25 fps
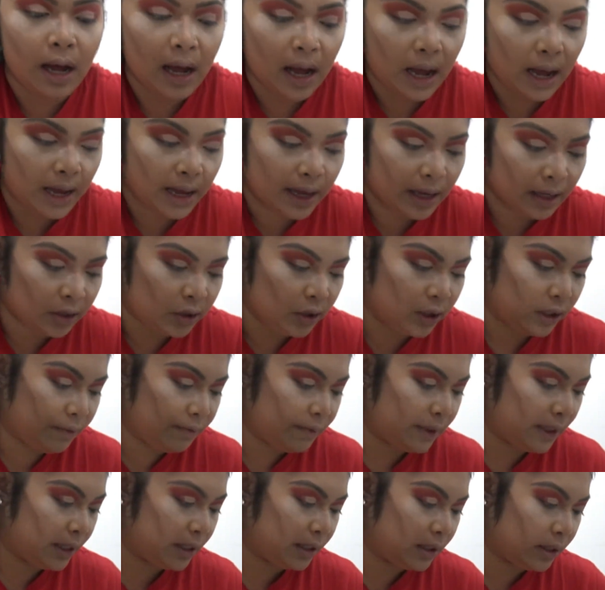I actually
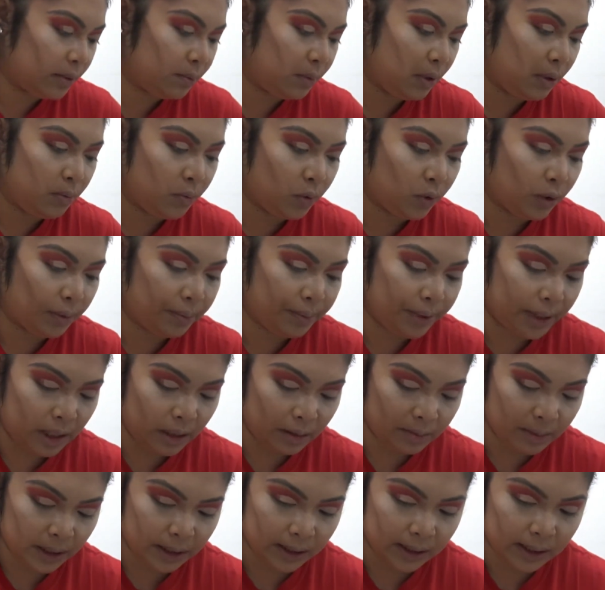find it to be more
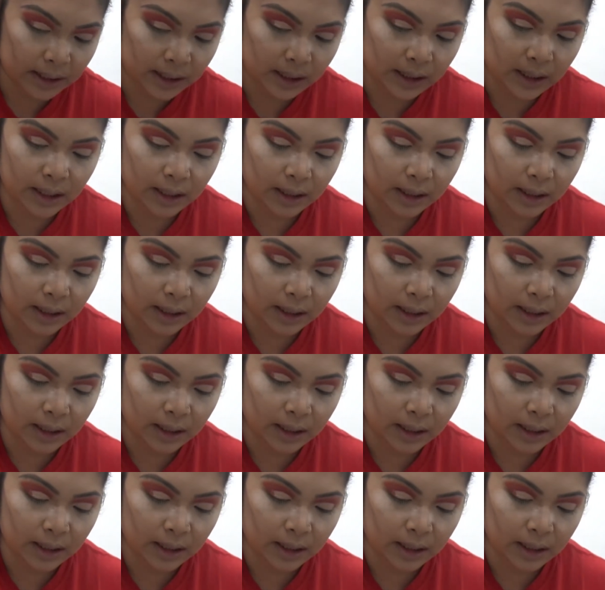pigmented